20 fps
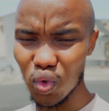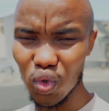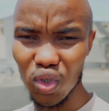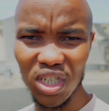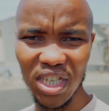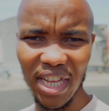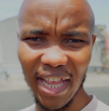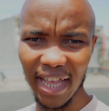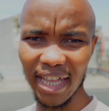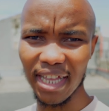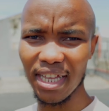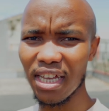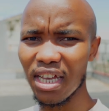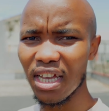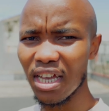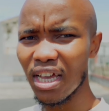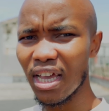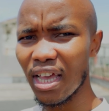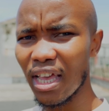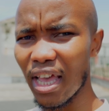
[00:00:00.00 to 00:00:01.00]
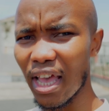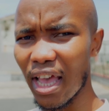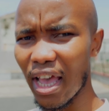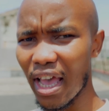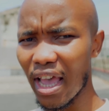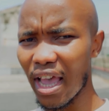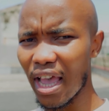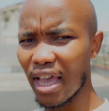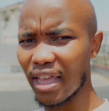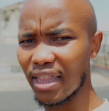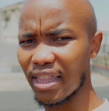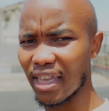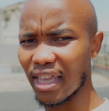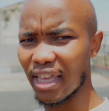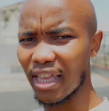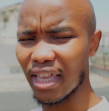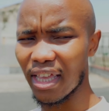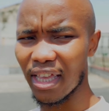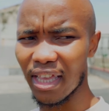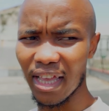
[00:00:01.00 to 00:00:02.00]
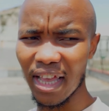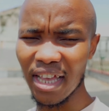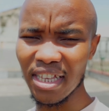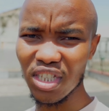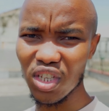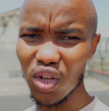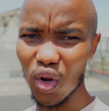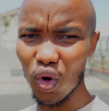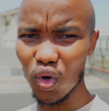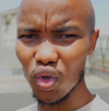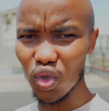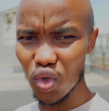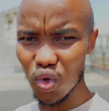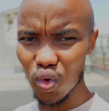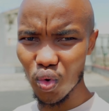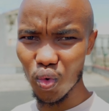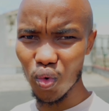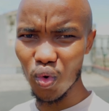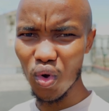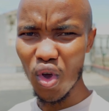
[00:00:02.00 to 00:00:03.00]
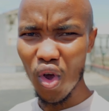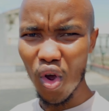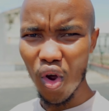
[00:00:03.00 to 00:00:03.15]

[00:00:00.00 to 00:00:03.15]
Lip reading: check the S-Log2